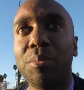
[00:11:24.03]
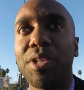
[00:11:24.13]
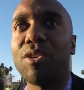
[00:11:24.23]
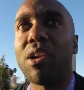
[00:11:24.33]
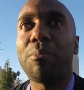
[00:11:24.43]

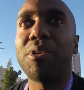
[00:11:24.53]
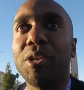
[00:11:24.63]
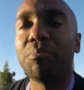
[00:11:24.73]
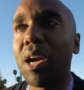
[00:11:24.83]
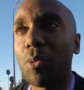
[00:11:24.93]
begin wrapping
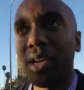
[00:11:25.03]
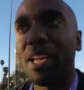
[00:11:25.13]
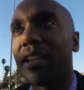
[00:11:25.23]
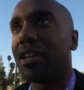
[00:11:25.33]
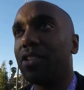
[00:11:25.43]
up my
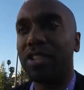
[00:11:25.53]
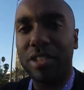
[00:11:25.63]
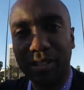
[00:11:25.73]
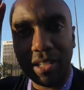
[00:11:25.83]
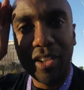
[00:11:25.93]
weekend, not
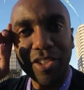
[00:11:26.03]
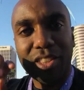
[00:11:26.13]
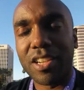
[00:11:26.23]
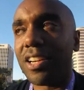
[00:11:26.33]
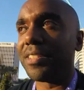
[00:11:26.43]
just the
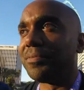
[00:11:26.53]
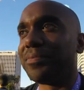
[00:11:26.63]
con.